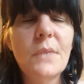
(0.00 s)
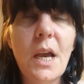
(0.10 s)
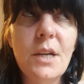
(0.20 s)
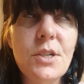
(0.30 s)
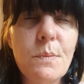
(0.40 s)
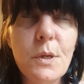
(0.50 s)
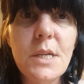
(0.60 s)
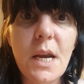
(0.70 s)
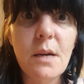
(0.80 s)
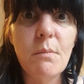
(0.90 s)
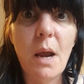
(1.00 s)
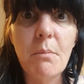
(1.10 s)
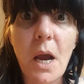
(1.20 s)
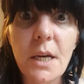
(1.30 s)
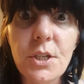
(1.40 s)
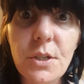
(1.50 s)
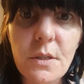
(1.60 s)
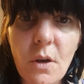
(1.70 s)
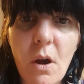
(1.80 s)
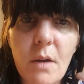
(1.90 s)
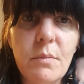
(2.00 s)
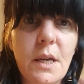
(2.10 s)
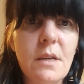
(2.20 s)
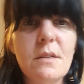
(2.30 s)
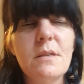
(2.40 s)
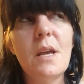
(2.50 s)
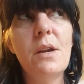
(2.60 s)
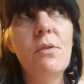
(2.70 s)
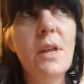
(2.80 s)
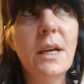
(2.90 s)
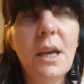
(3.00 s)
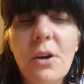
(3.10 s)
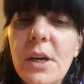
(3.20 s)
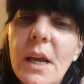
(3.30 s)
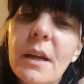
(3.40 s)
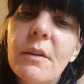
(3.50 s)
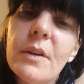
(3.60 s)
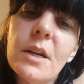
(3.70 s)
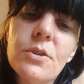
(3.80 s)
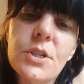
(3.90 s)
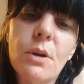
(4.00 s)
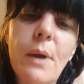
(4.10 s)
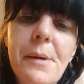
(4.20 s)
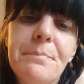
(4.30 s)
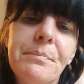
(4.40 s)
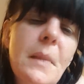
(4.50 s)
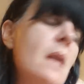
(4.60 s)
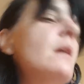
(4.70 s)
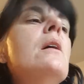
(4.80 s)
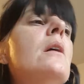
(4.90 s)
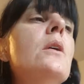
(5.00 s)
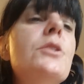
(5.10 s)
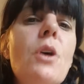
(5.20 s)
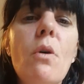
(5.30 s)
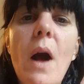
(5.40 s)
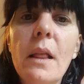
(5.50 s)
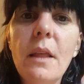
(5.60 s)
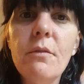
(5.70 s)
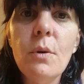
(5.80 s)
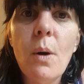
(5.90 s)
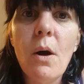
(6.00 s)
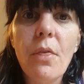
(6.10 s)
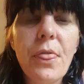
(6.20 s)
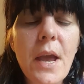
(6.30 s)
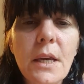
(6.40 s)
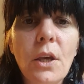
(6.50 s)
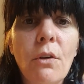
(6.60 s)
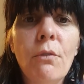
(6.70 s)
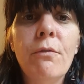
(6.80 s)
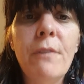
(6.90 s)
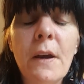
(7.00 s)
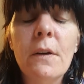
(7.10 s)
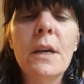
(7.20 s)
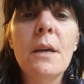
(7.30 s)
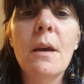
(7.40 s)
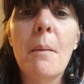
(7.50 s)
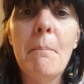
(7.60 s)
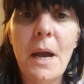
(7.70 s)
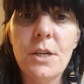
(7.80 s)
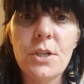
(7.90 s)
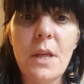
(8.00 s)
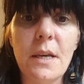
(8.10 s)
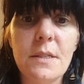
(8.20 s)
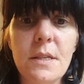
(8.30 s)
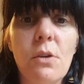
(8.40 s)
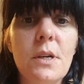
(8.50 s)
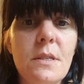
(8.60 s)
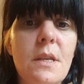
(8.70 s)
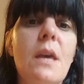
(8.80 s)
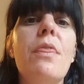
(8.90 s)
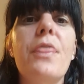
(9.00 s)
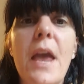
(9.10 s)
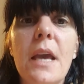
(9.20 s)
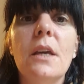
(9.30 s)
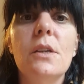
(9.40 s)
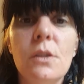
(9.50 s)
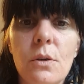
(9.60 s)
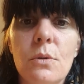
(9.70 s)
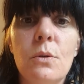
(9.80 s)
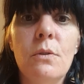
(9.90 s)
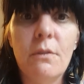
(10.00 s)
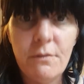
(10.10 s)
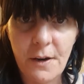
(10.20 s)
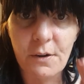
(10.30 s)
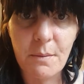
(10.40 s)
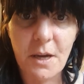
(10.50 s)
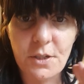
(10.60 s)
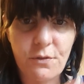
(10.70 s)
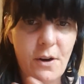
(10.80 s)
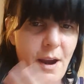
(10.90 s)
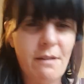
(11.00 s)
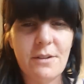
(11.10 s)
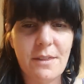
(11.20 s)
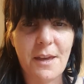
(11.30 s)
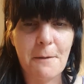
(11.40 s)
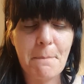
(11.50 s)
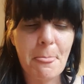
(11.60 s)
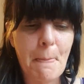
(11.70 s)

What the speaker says: I just pretend in my mind she's gone because I don't like carrying negative energy around. So I love you all. Thank you very much. Like, seriously, thank you very much for everything.